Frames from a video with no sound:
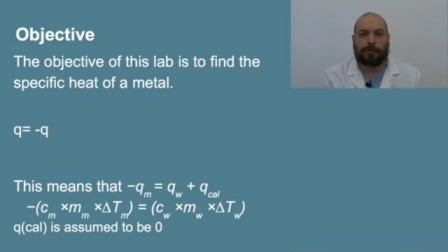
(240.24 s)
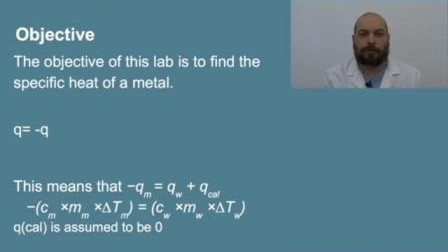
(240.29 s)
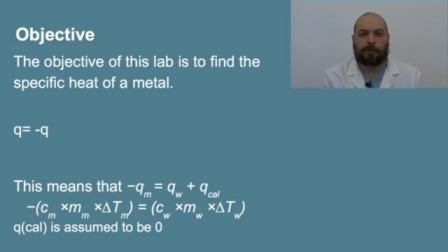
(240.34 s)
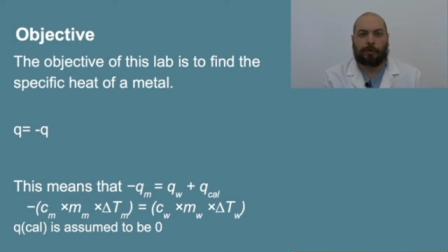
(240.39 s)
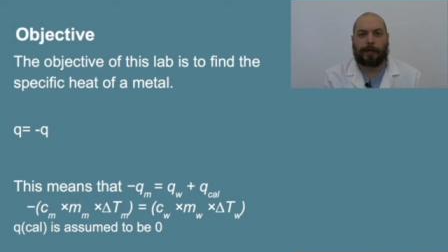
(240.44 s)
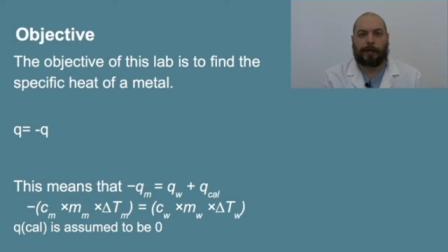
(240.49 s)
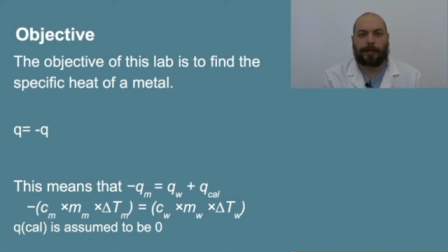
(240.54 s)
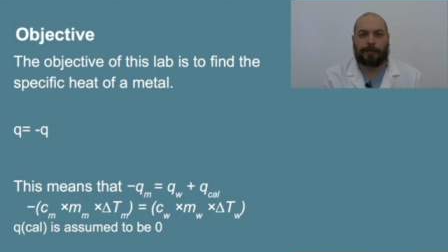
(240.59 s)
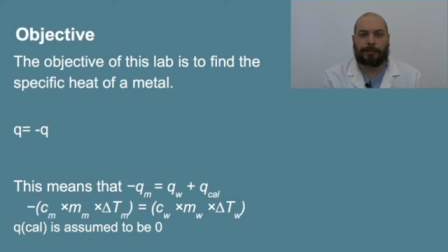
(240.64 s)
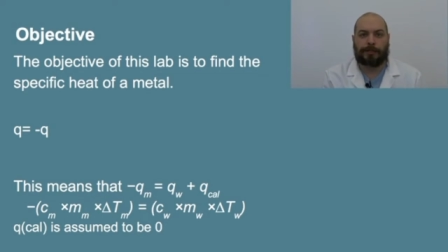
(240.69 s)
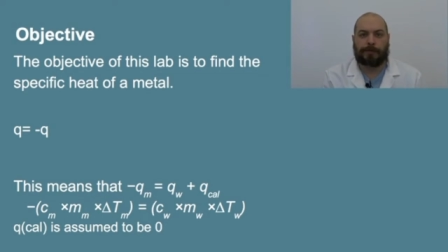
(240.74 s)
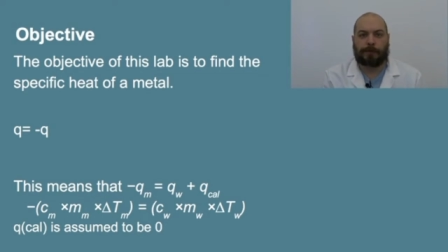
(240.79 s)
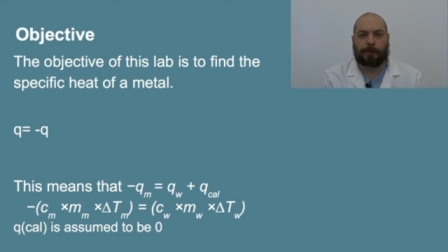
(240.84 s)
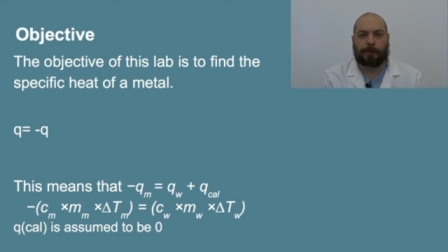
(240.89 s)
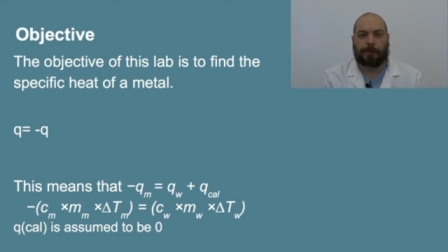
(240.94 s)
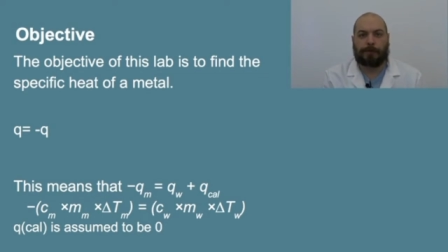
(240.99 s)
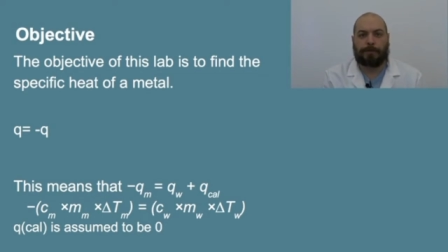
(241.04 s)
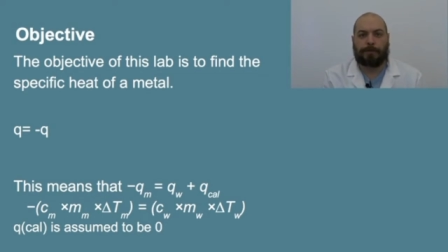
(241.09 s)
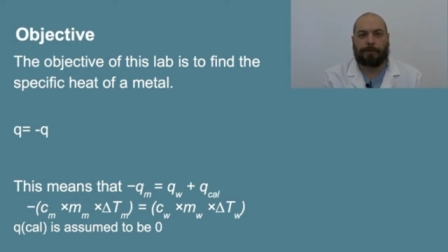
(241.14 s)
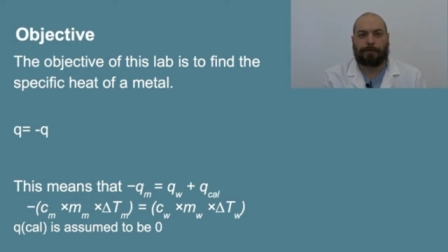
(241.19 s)

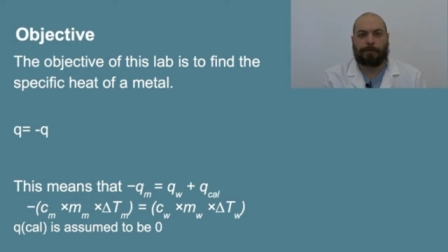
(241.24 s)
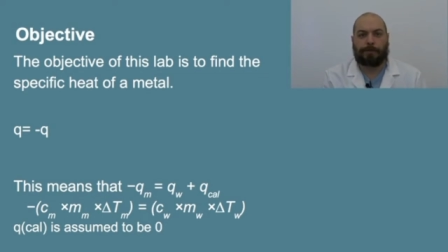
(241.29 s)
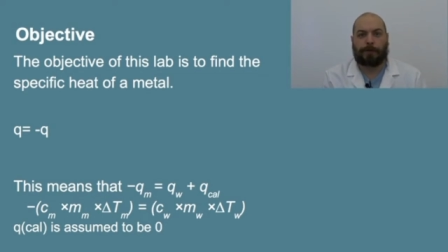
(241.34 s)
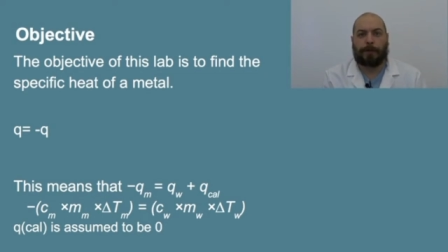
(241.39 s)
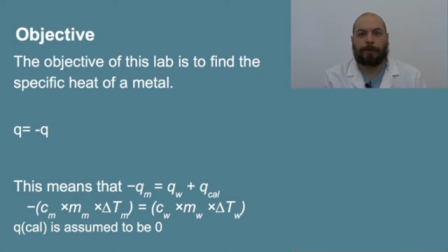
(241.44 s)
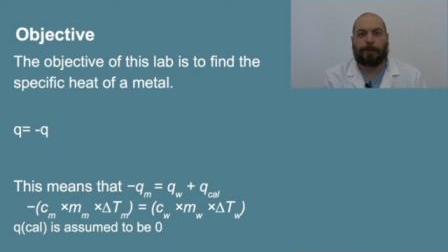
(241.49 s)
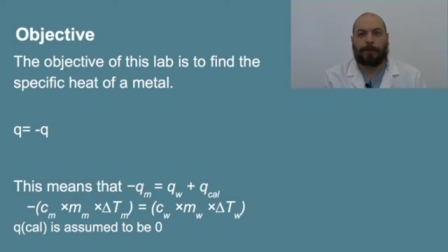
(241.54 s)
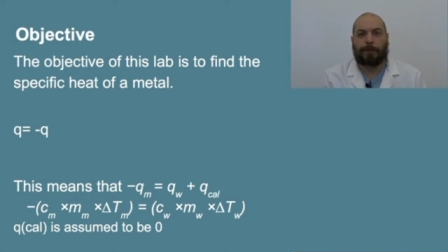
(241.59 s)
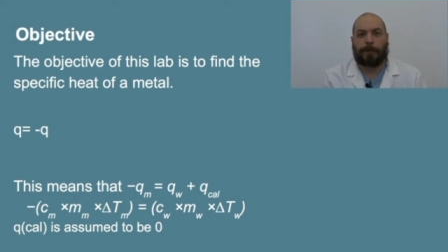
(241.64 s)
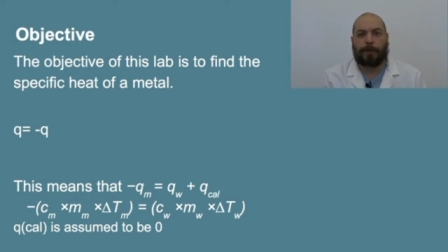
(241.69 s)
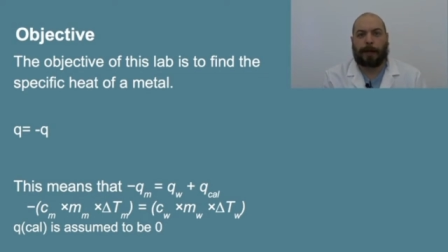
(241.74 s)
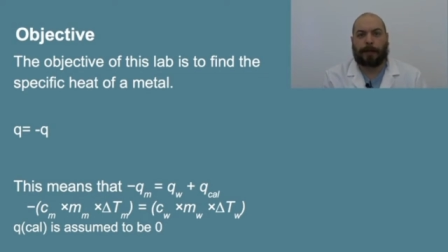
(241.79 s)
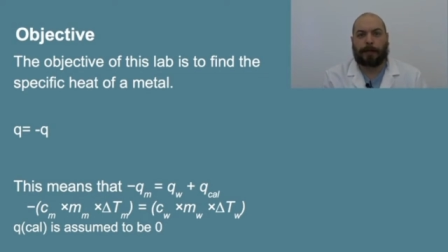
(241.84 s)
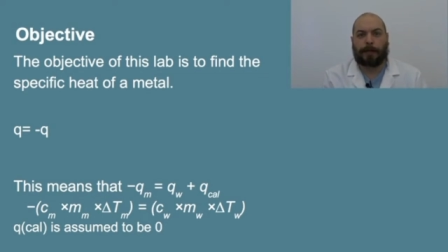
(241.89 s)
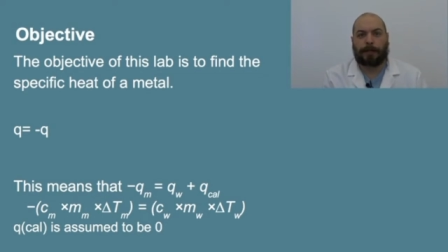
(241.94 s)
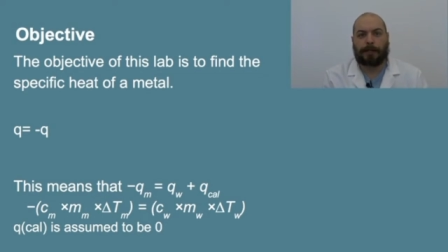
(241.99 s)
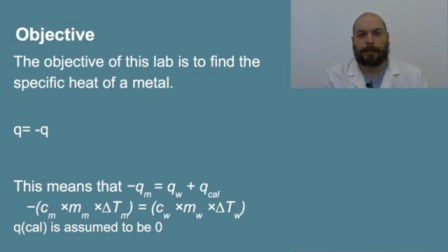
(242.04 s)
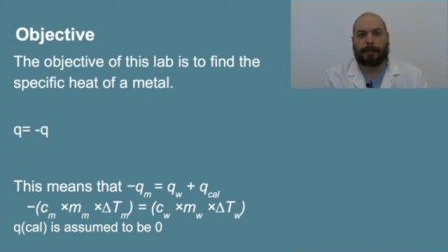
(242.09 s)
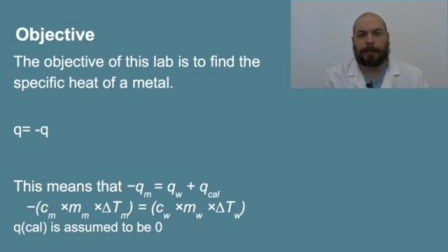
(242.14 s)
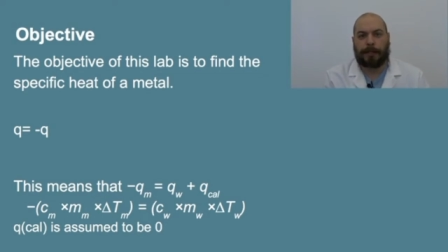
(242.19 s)
transfer from the
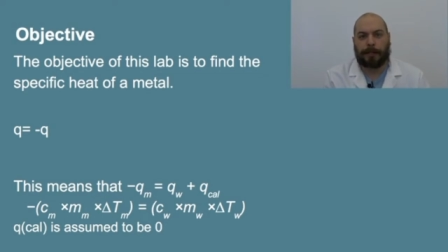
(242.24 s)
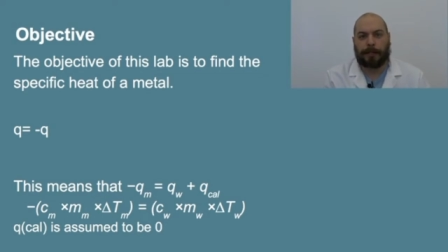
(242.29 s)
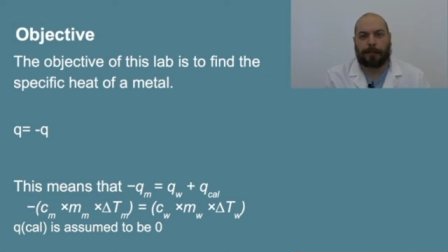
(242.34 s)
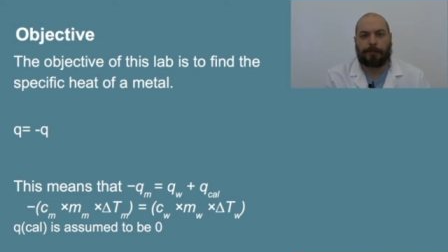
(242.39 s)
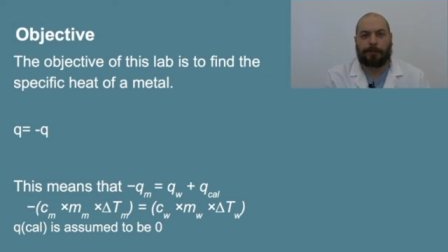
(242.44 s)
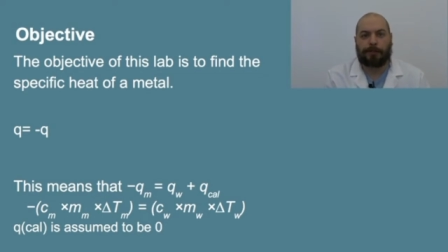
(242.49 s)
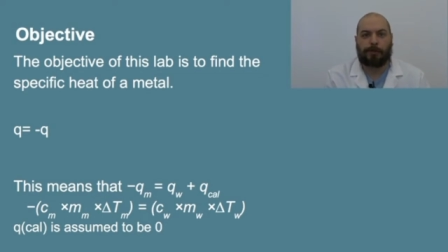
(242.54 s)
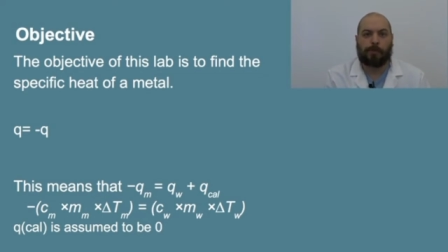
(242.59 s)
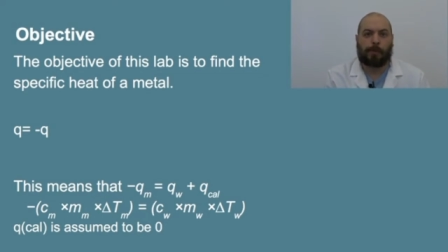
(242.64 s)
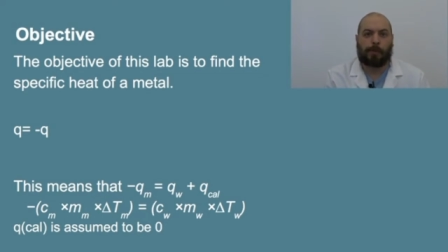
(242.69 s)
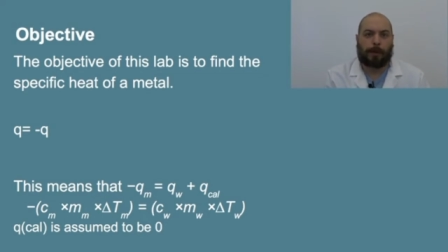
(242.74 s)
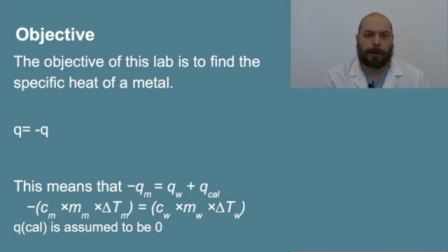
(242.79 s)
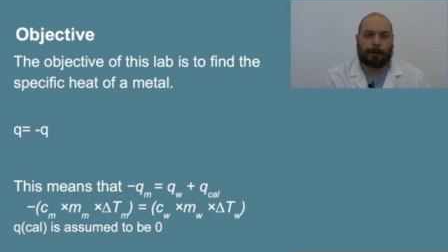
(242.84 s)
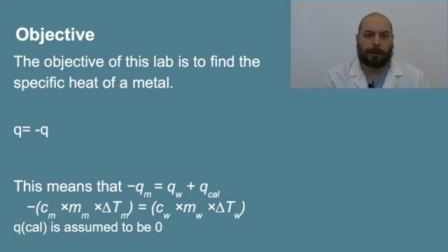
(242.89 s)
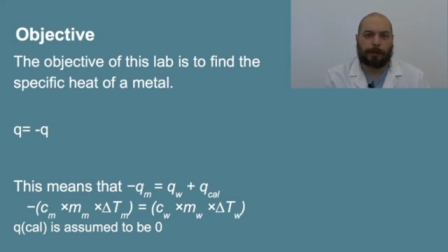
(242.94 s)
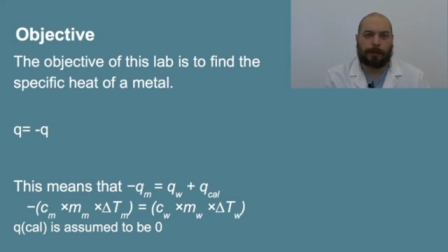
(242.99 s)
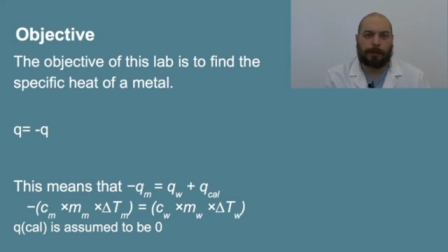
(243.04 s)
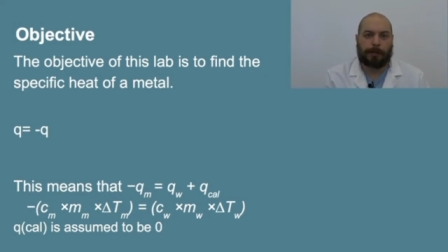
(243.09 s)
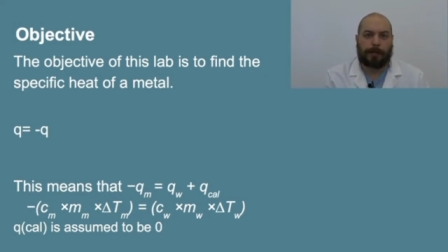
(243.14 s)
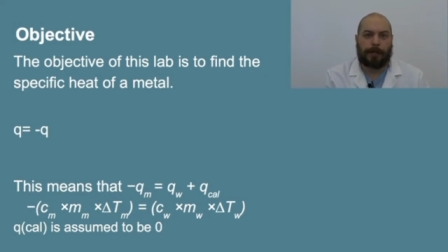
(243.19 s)
metal into
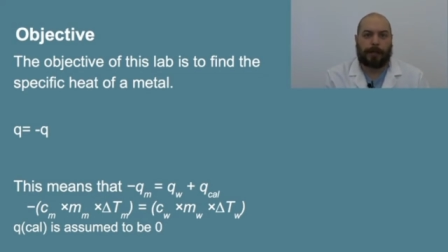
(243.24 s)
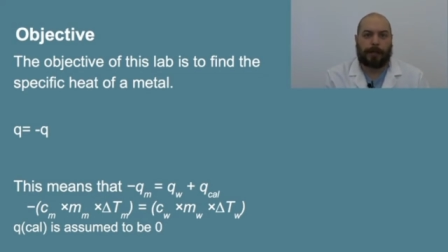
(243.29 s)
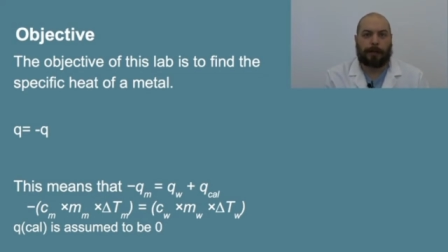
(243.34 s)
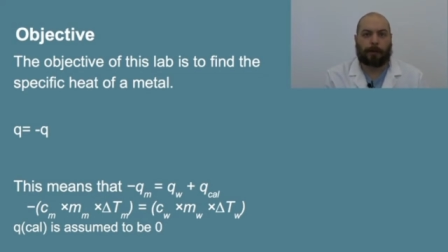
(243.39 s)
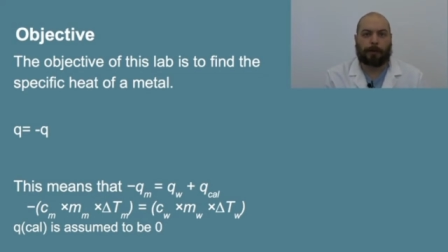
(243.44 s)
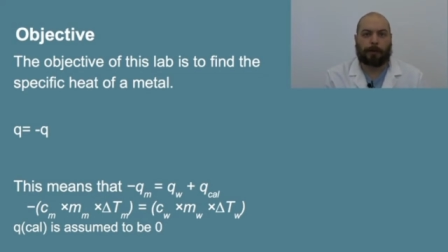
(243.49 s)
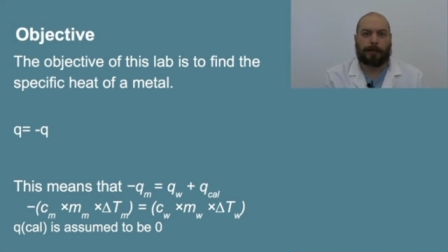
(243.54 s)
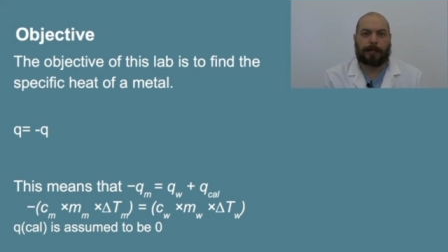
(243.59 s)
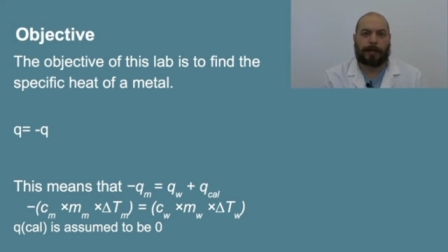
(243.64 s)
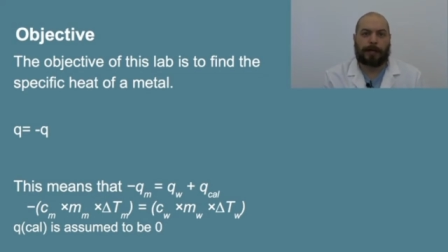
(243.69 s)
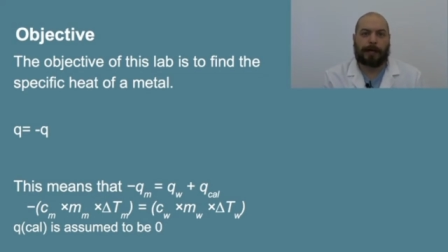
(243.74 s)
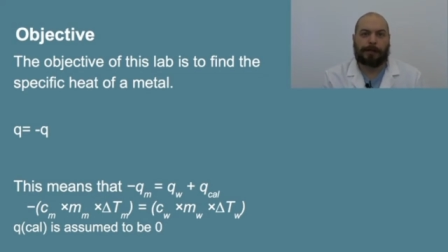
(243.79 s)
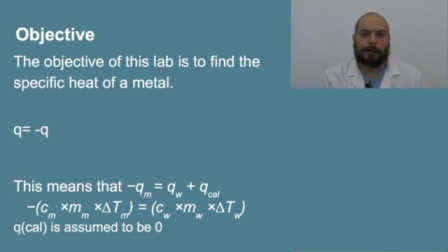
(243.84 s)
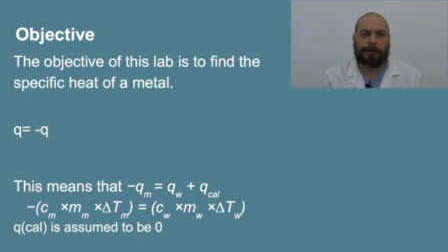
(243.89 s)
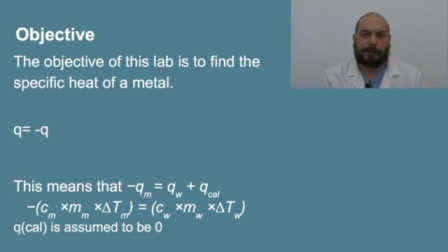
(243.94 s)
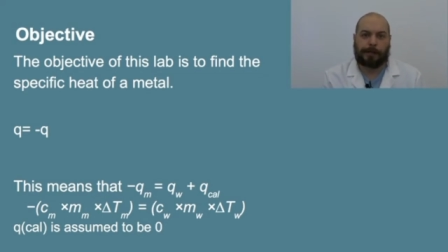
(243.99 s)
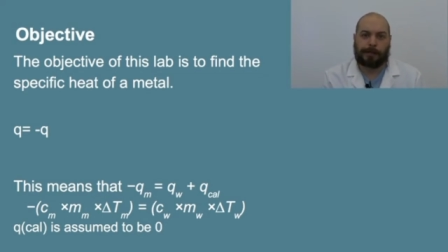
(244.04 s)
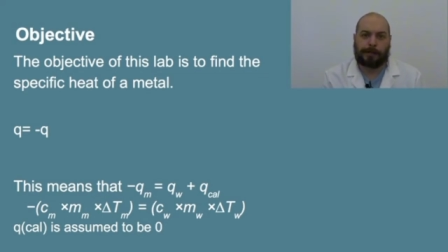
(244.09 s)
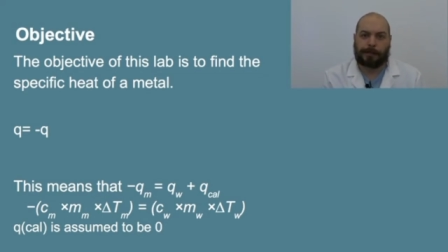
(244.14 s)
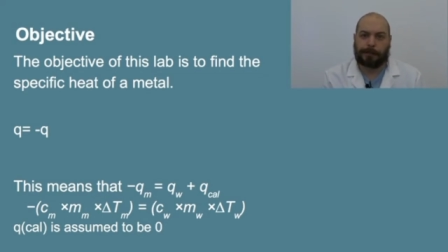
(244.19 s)
water in order to
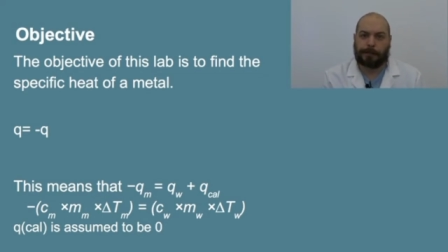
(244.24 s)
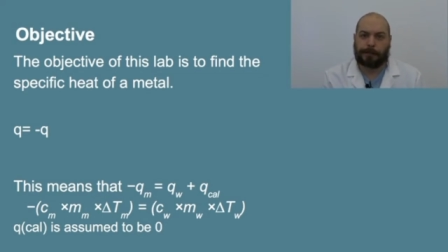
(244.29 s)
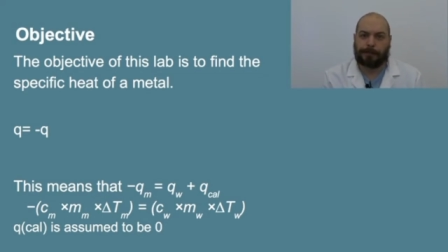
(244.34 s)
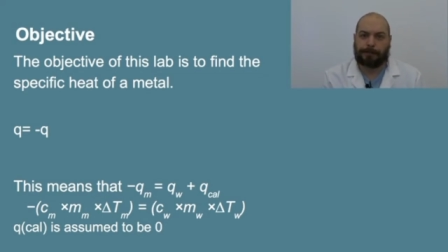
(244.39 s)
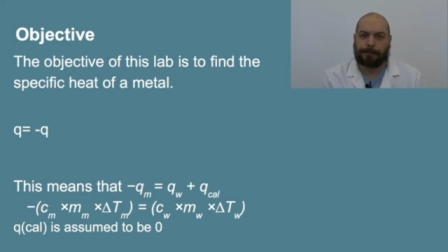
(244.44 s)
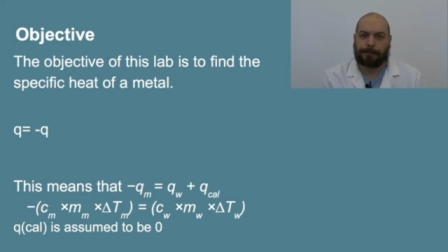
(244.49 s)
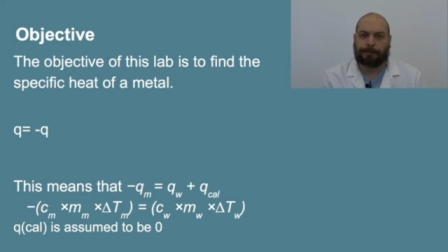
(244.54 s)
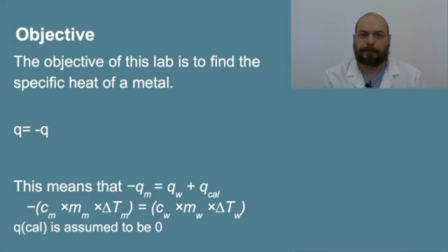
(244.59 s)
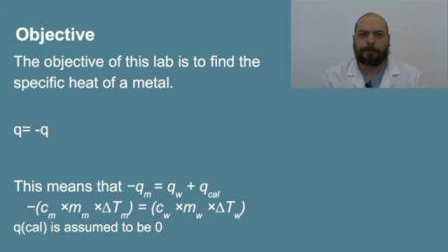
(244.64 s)
calculate this.